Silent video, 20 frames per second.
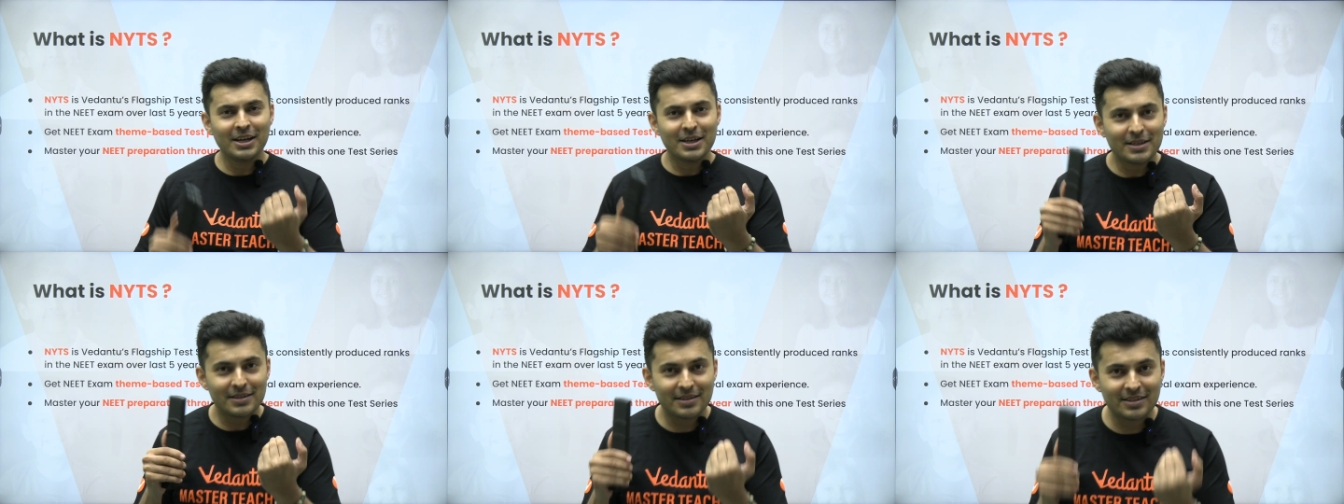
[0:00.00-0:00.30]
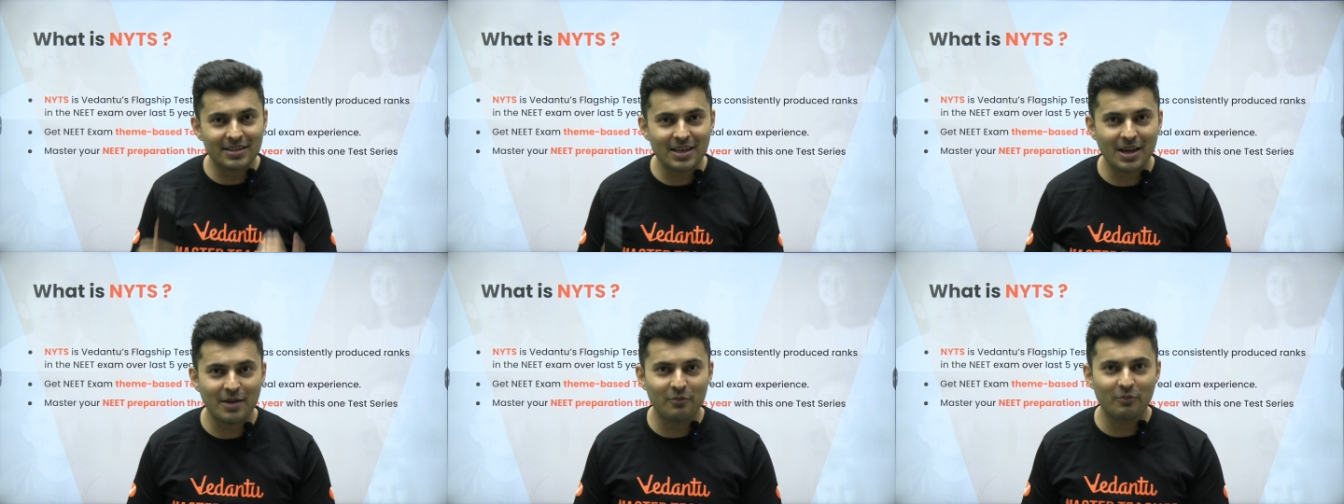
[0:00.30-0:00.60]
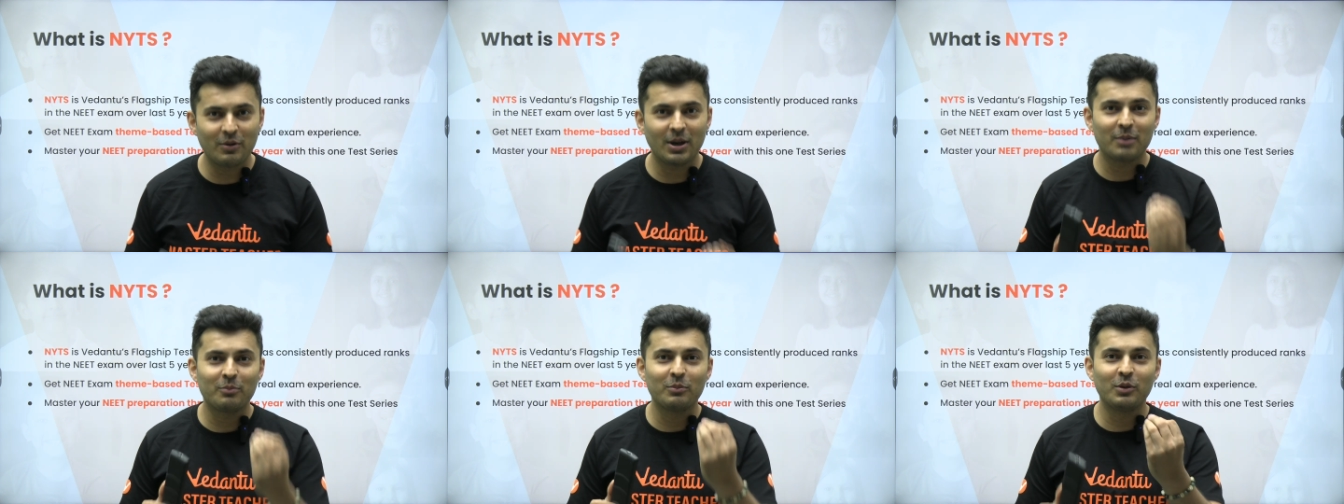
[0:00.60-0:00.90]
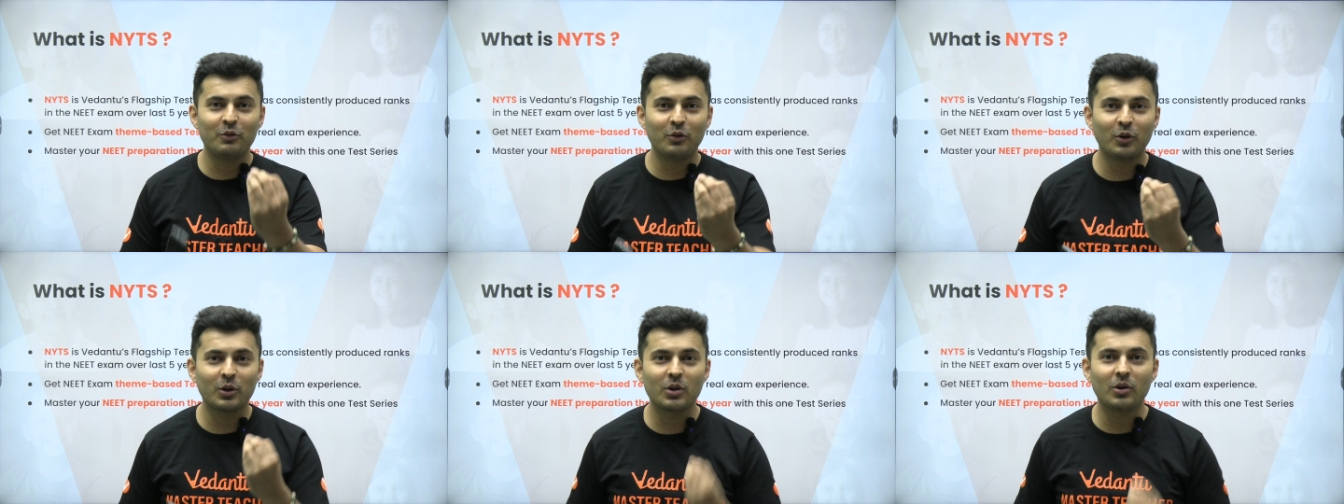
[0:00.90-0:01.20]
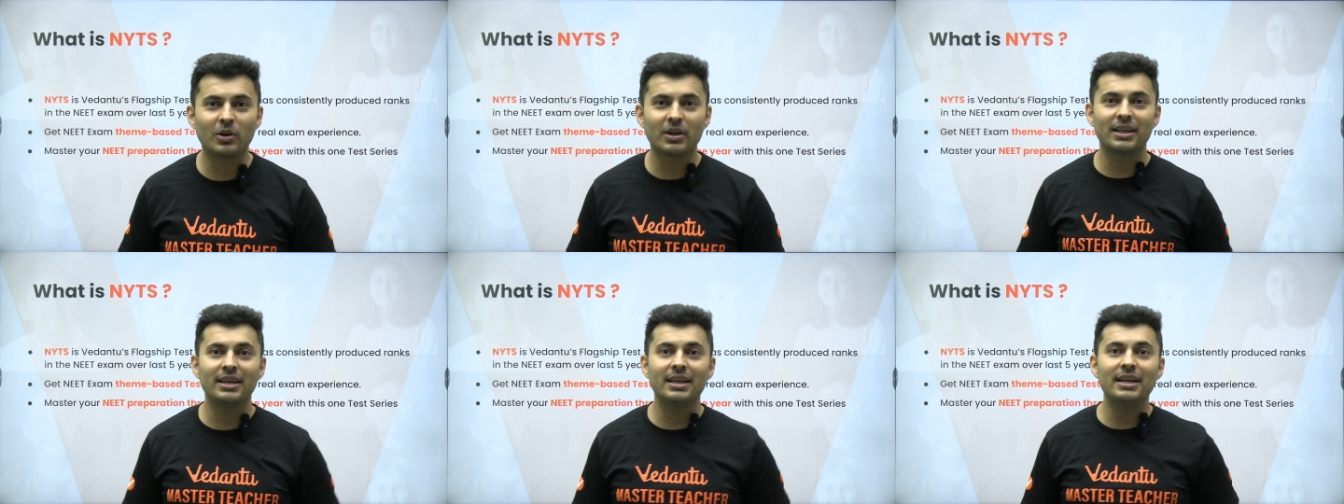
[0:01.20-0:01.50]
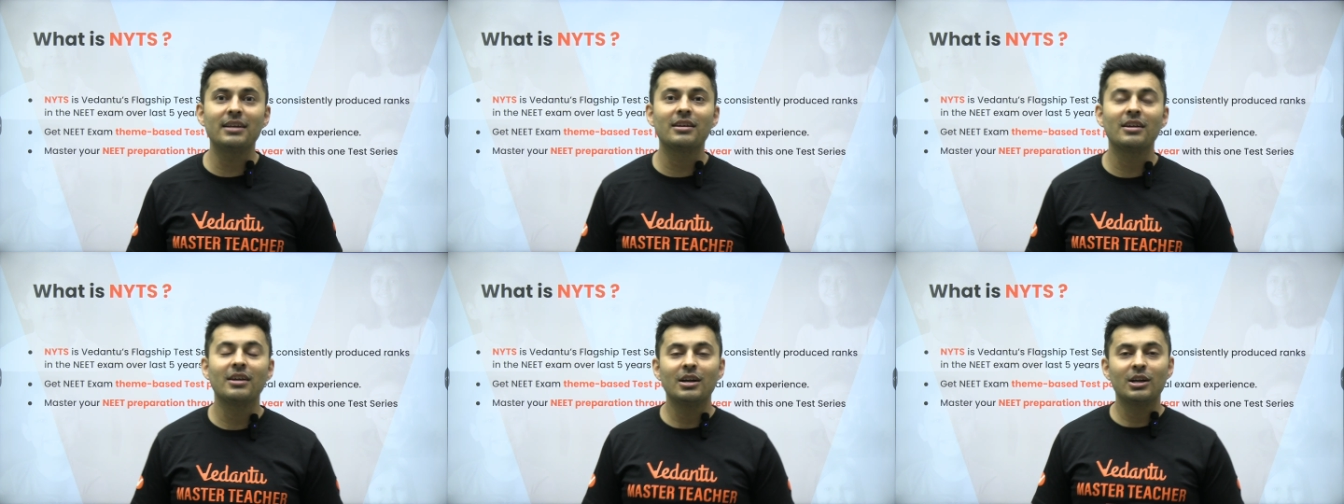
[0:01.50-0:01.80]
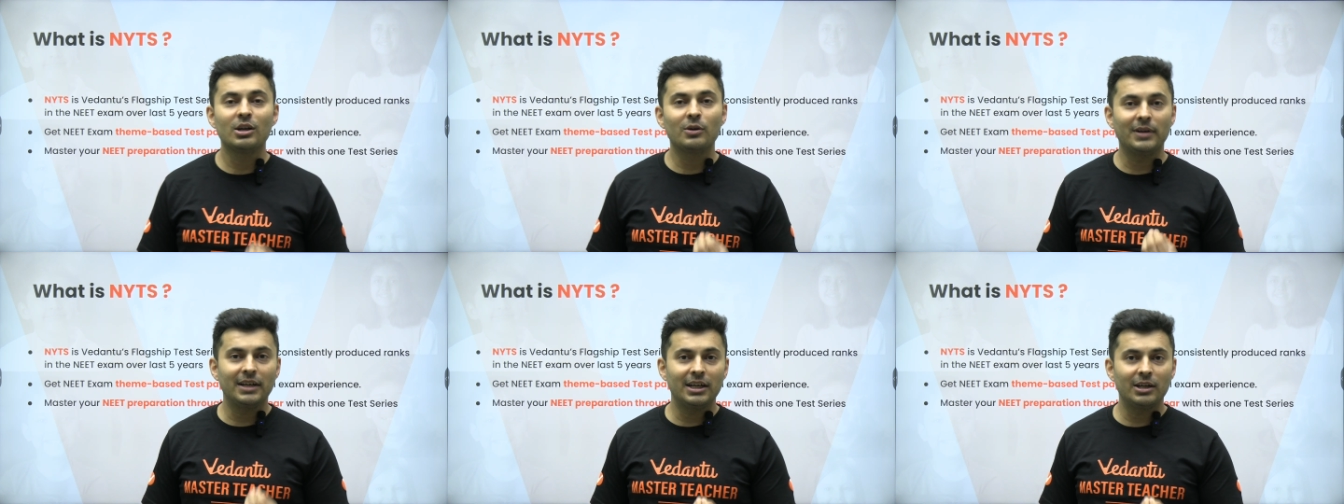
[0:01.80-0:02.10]
same way before your NEET
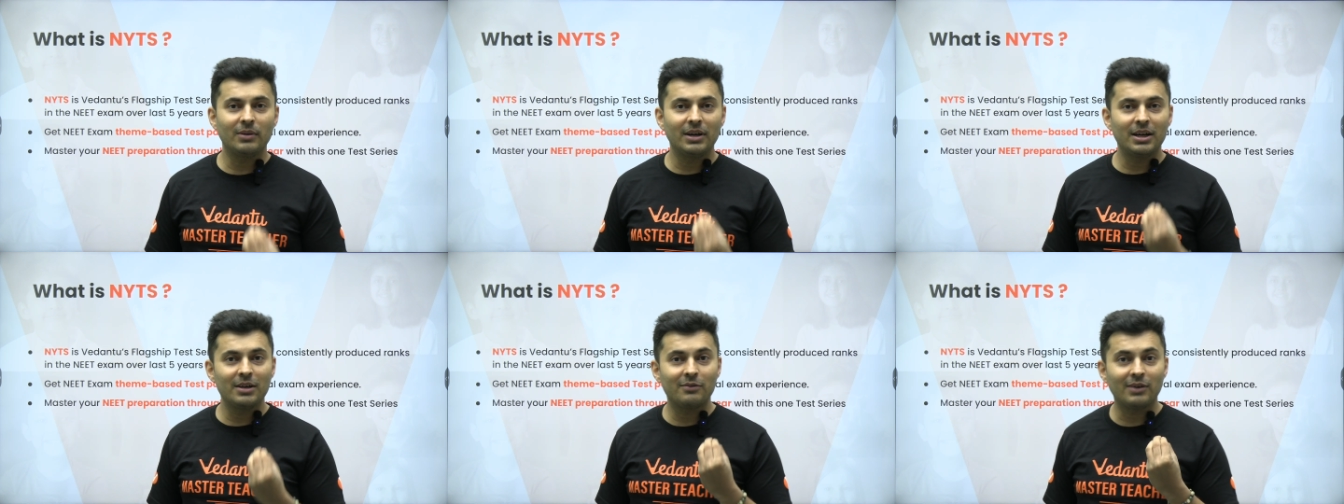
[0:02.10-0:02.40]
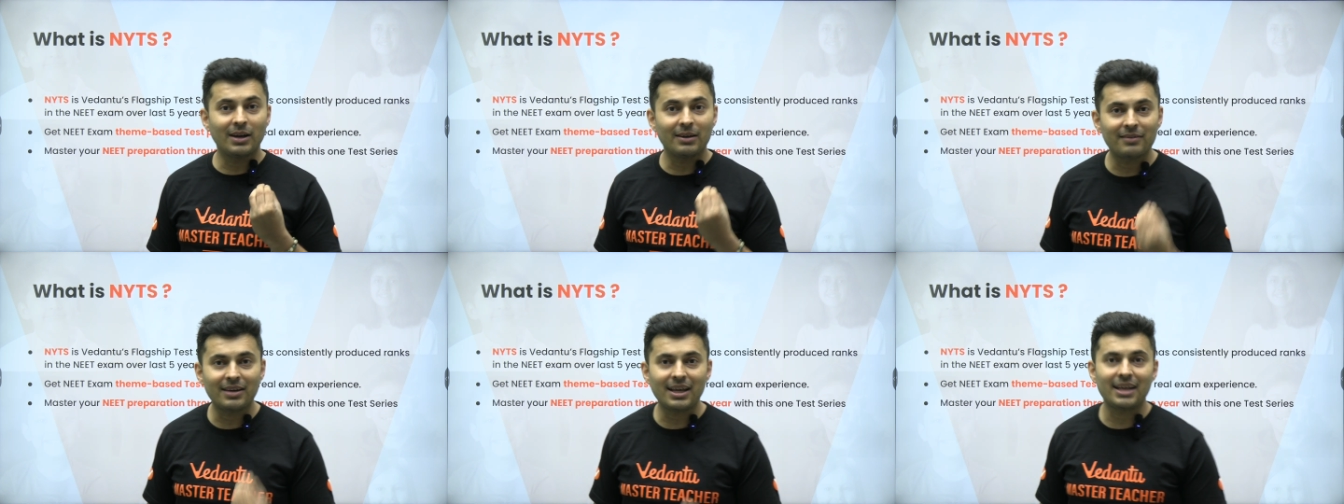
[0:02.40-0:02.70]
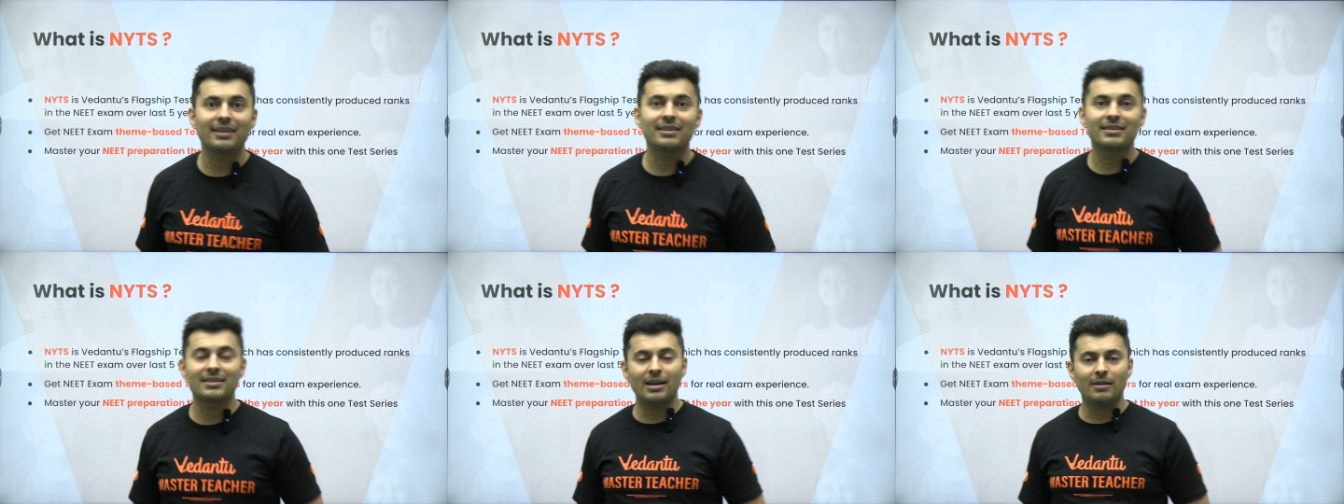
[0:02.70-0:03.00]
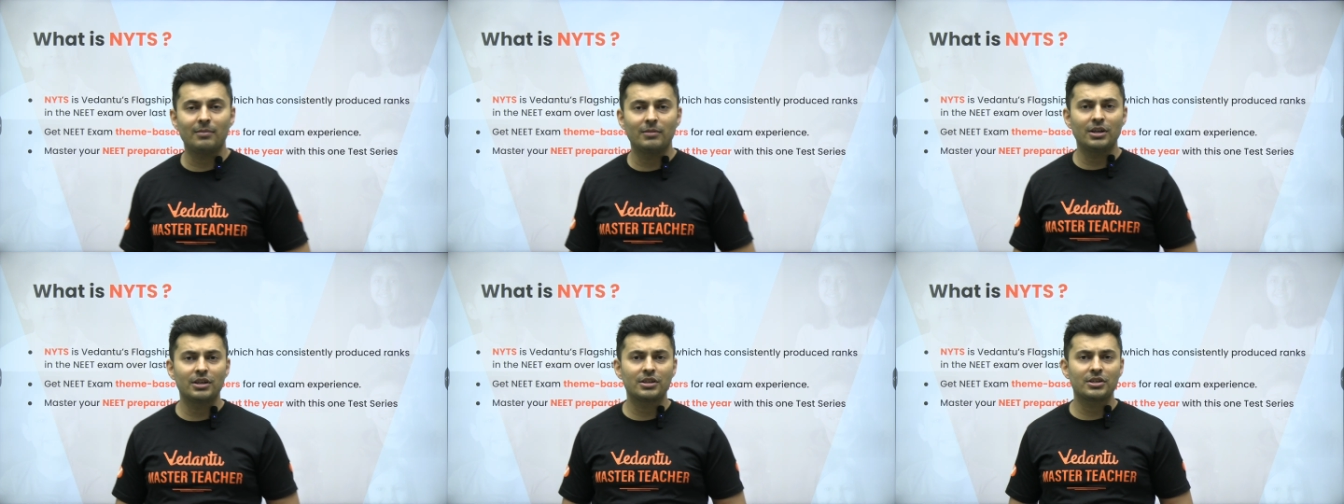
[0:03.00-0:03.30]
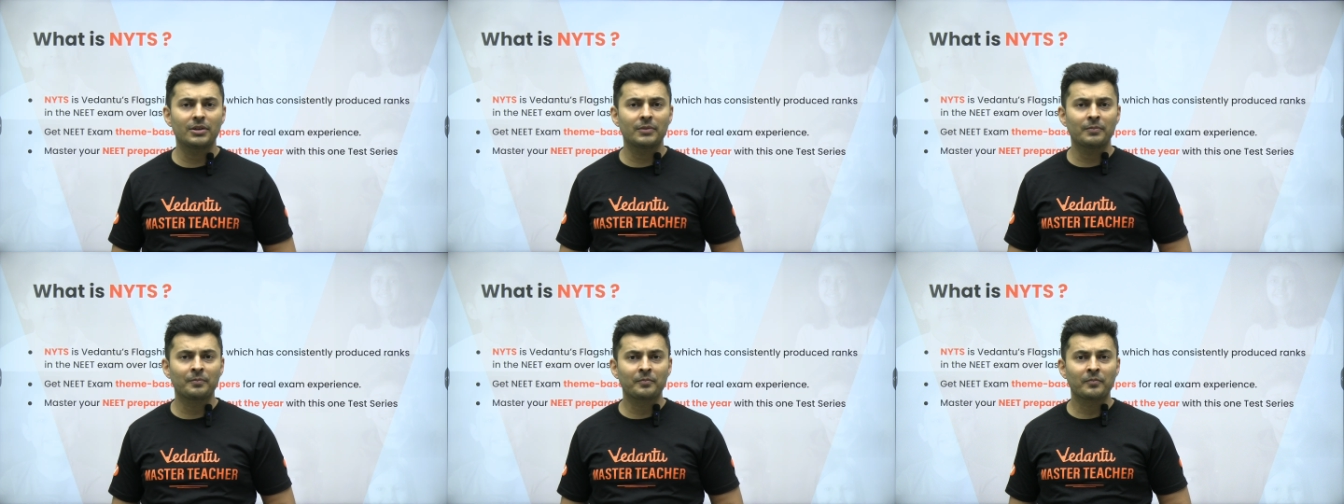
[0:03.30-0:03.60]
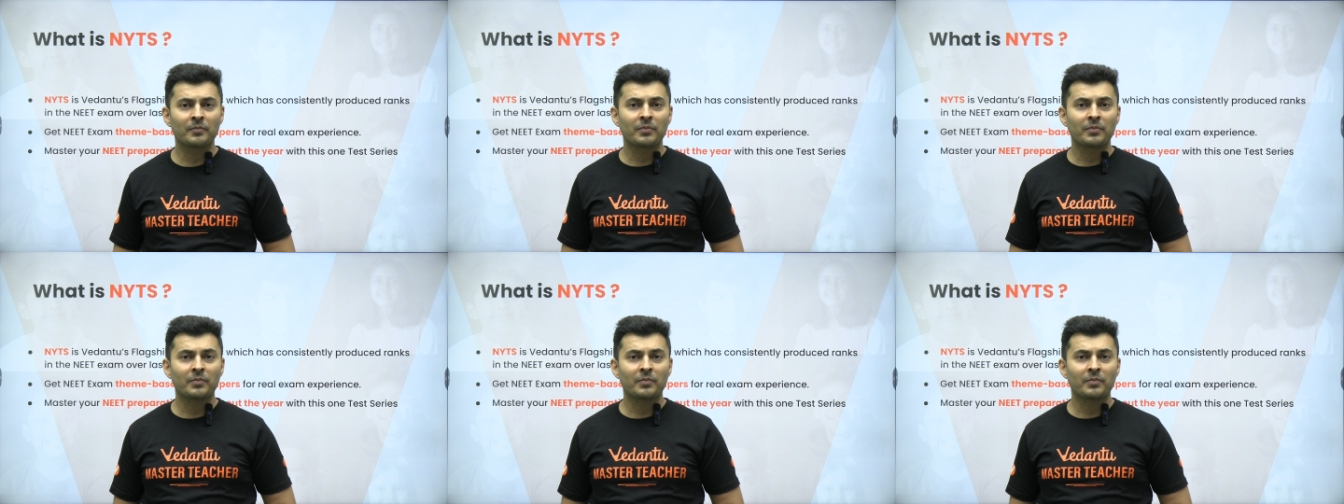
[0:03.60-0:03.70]
2025 examination